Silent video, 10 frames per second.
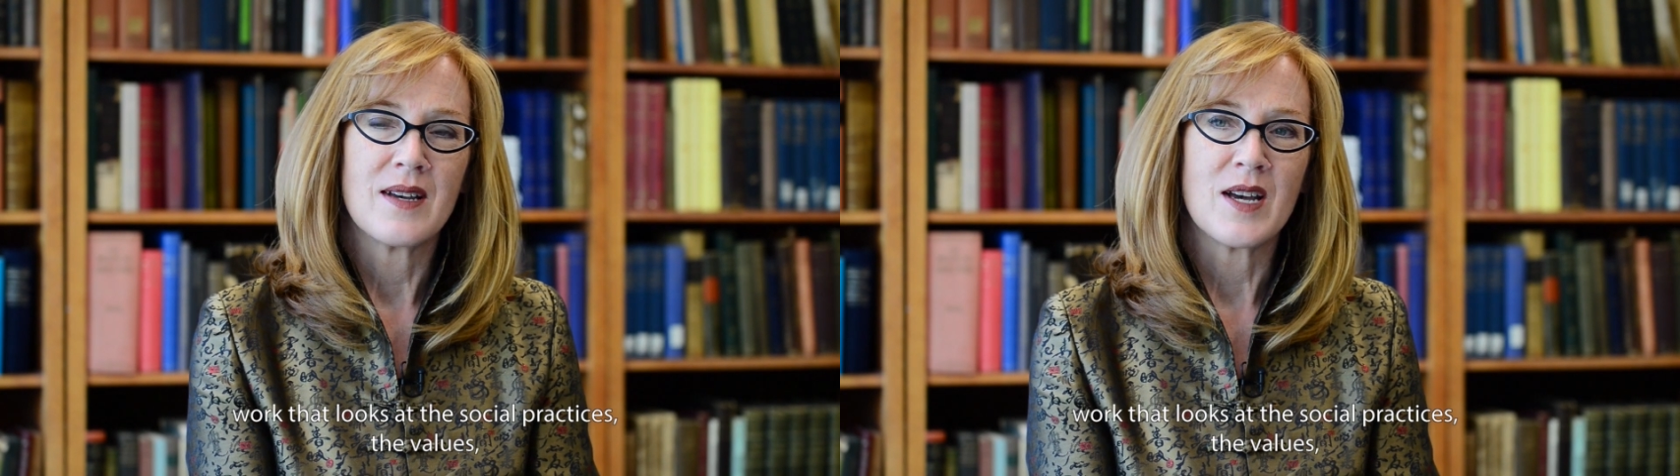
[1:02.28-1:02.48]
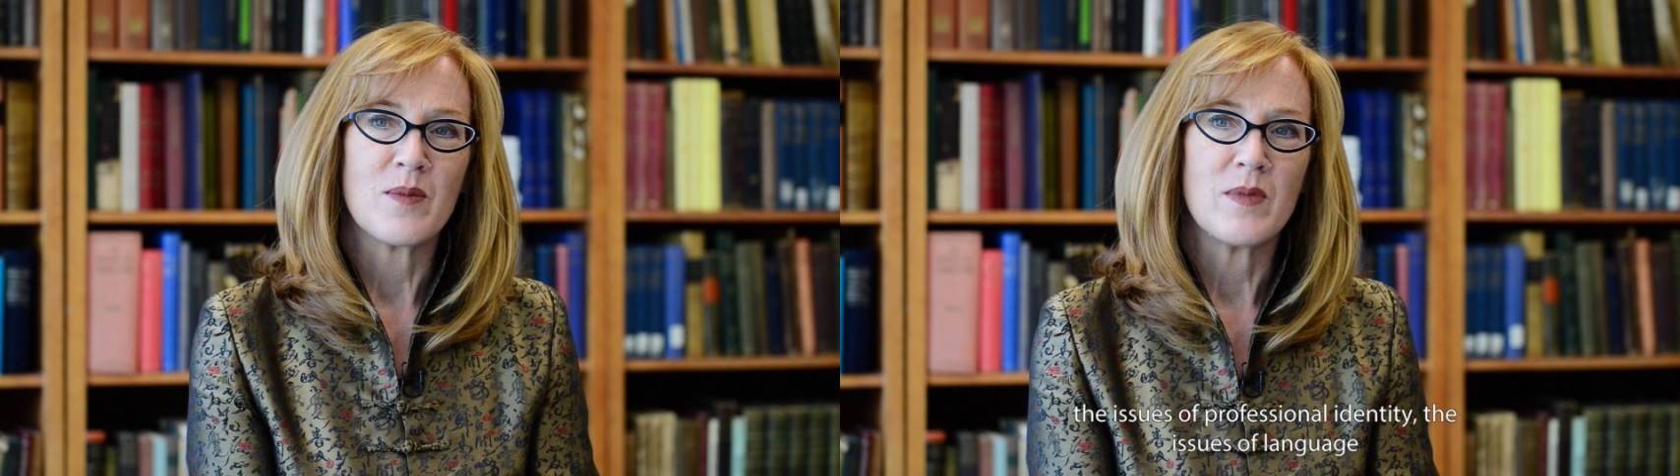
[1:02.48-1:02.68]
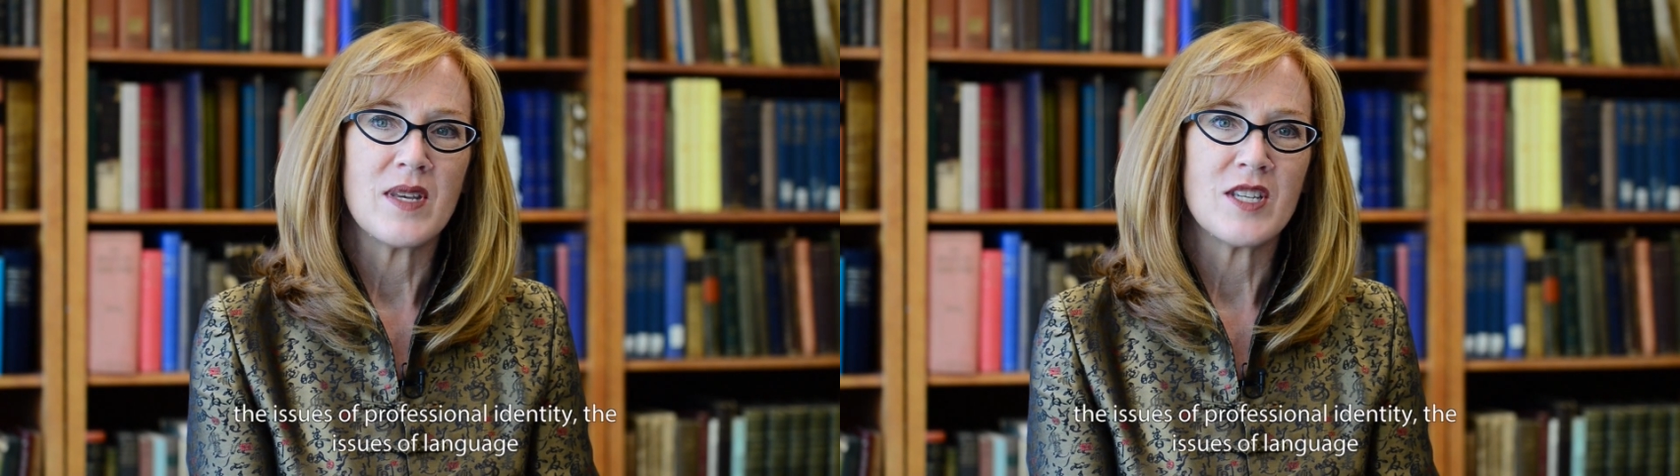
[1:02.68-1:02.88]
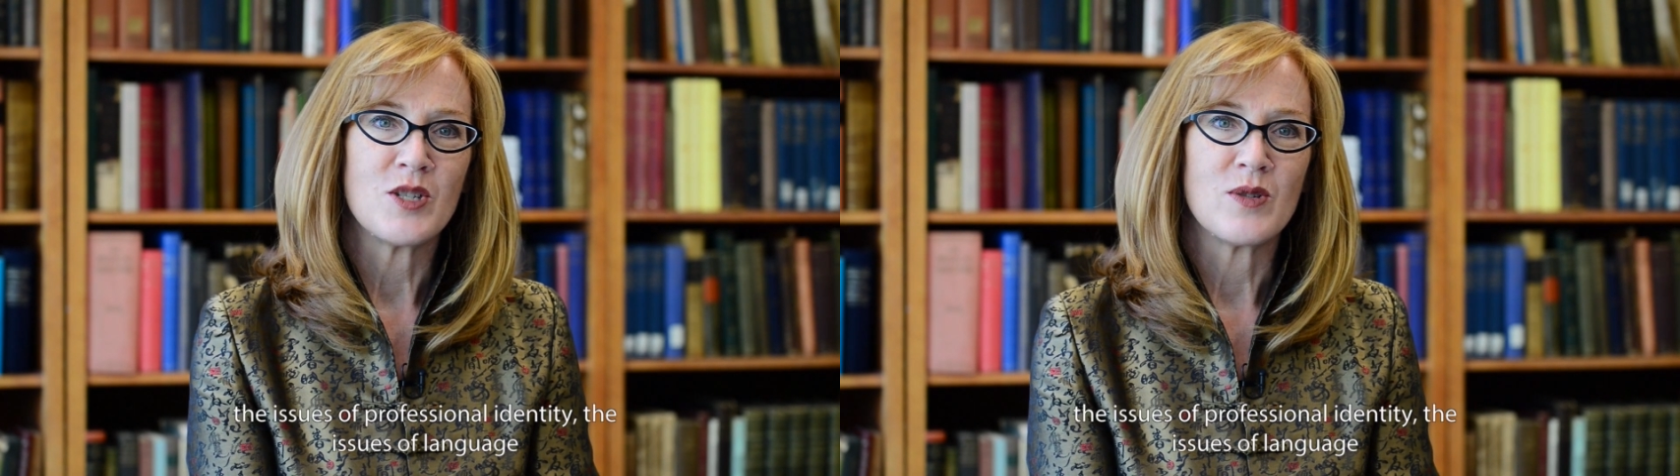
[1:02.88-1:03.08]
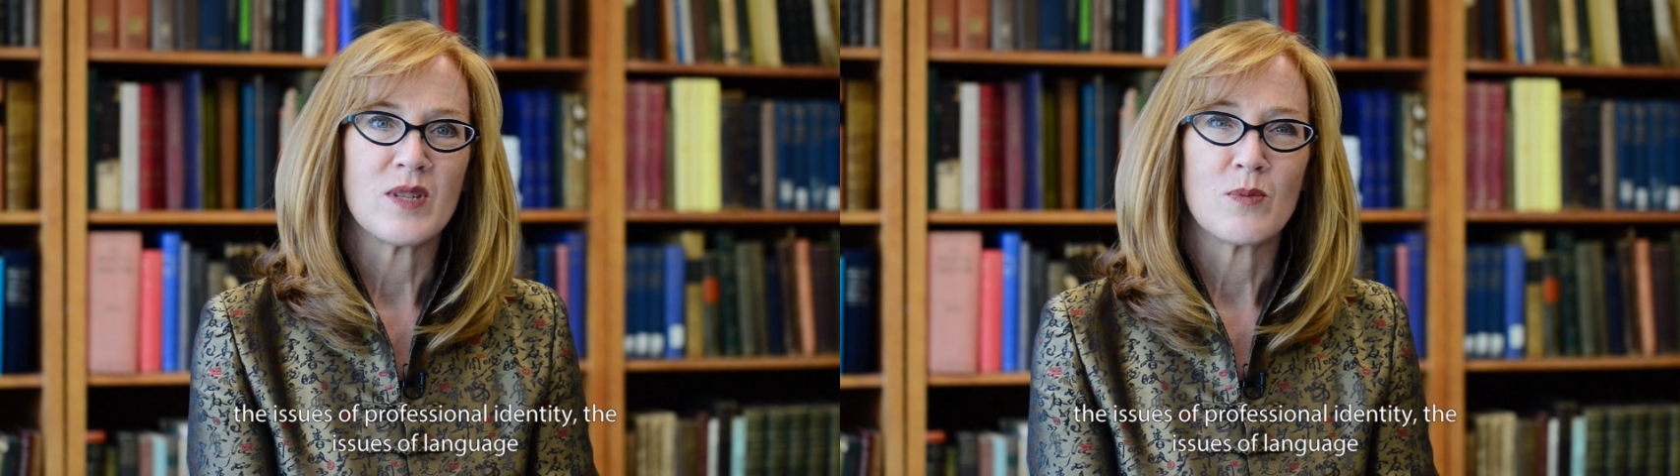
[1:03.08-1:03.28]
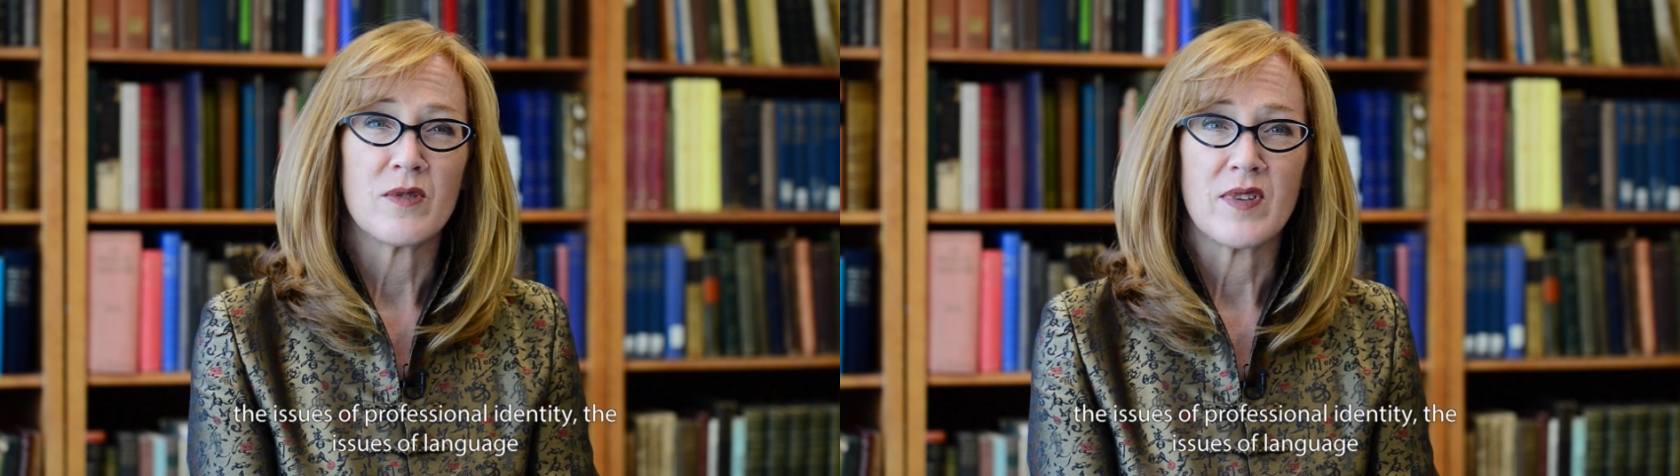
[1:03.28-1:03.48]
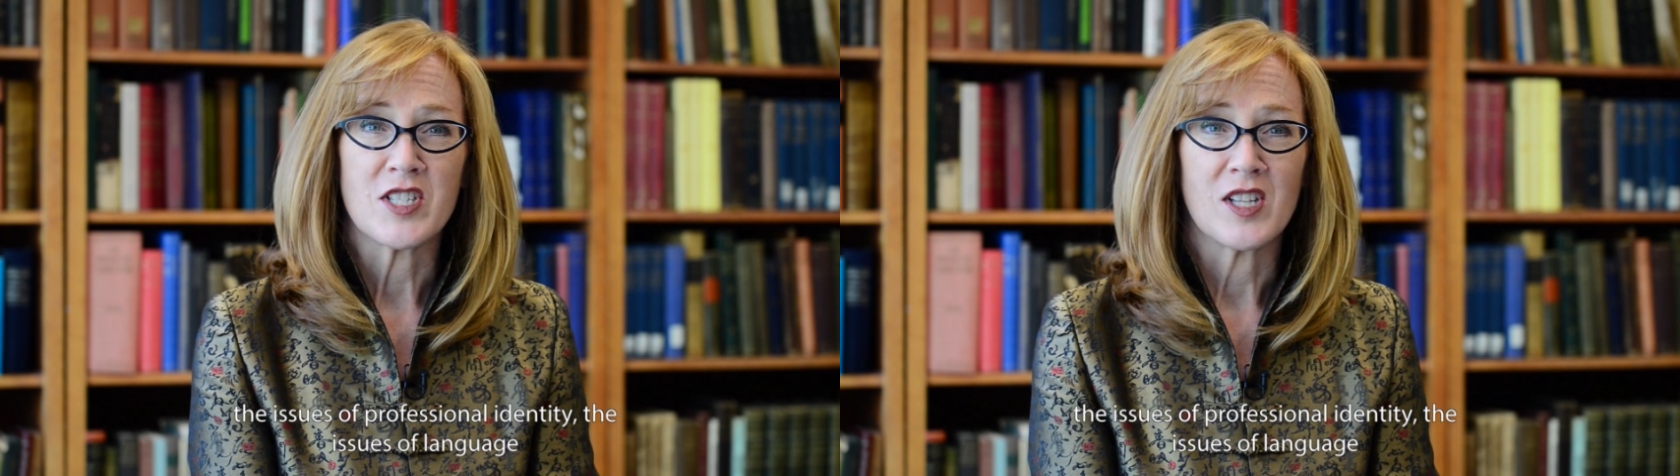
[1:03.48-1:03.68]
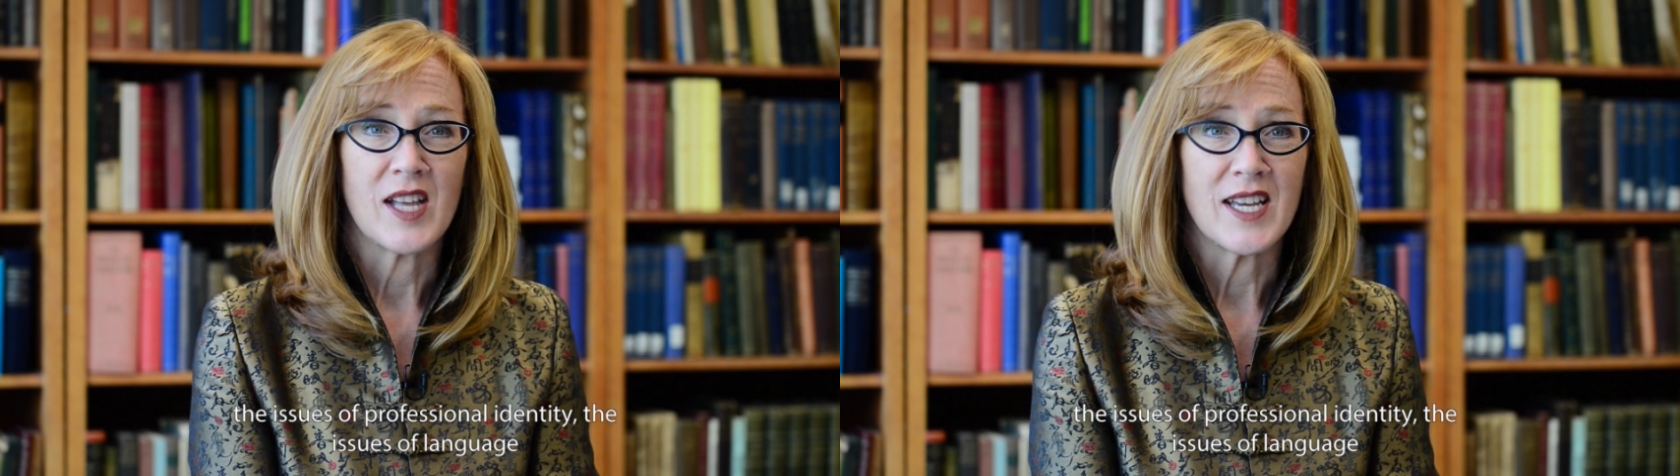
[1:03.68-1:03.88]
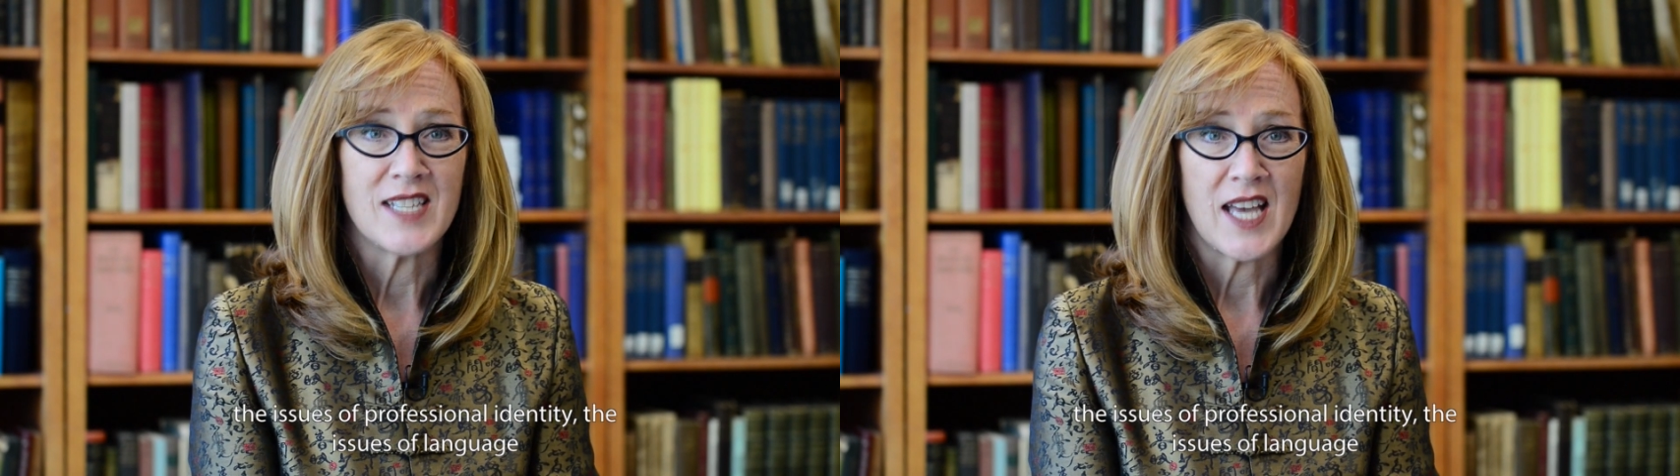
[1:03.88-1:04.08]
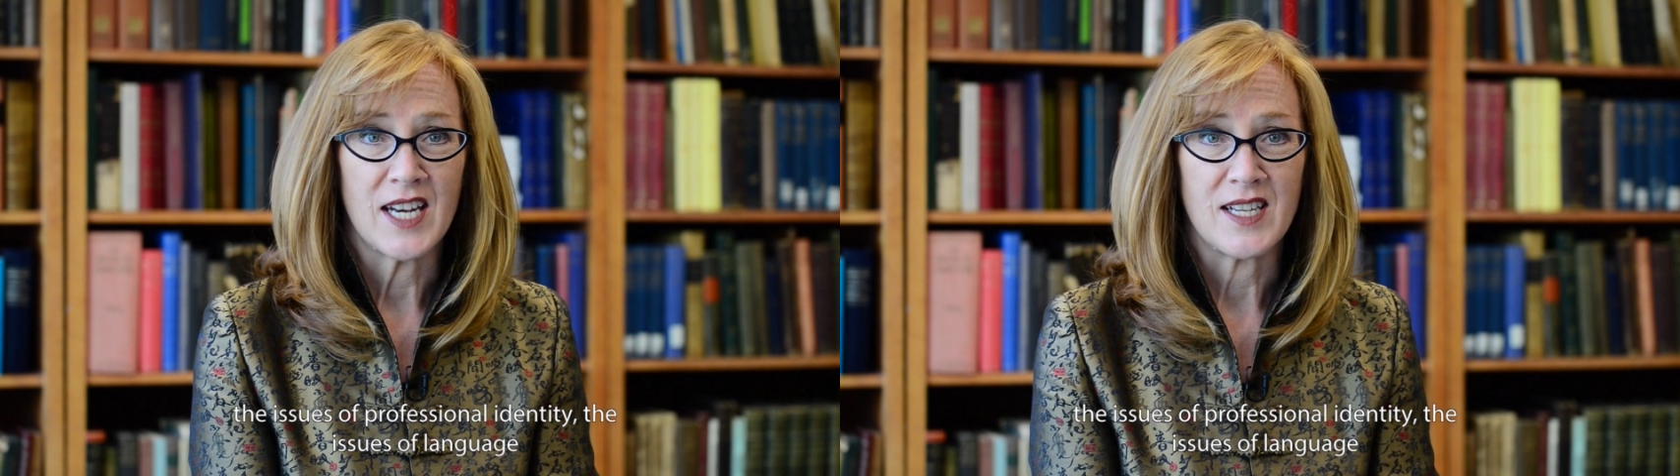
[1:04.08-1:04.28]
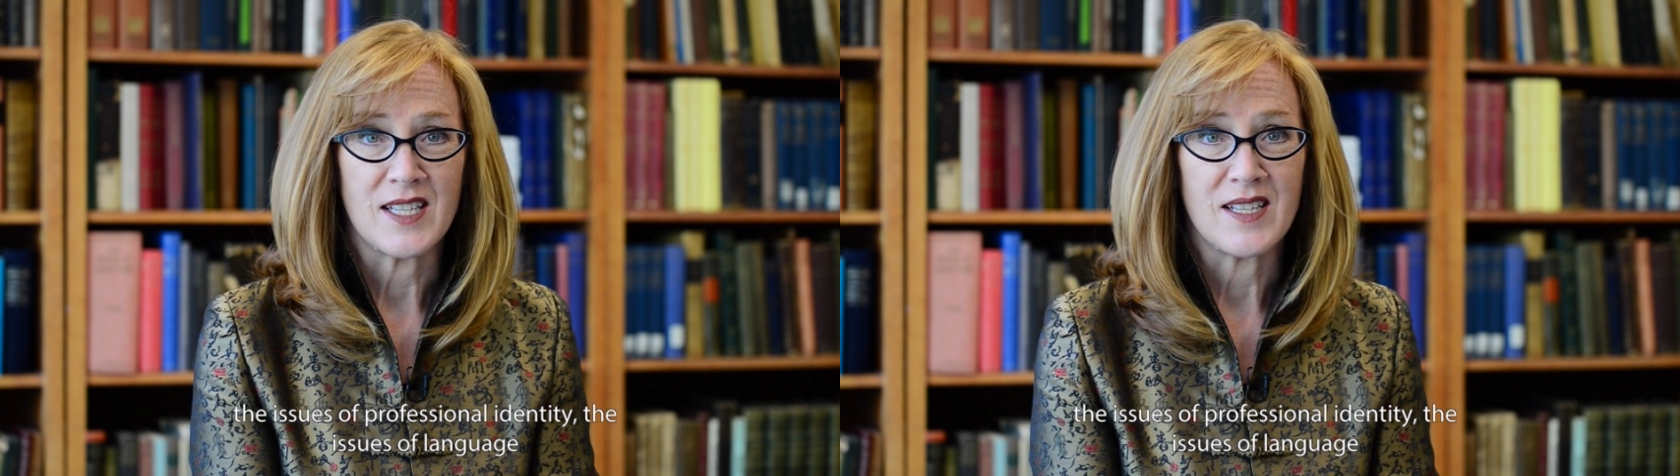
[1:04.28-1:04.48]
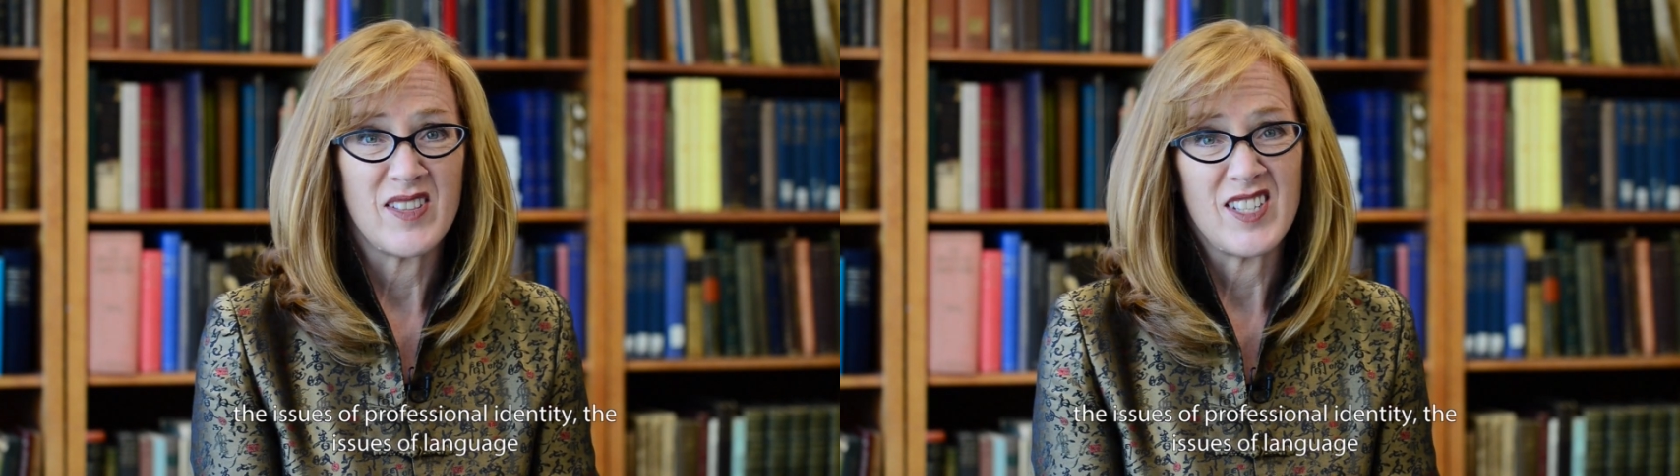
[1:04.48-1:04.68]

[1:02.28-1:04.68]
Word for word: um, the issues of professional identity,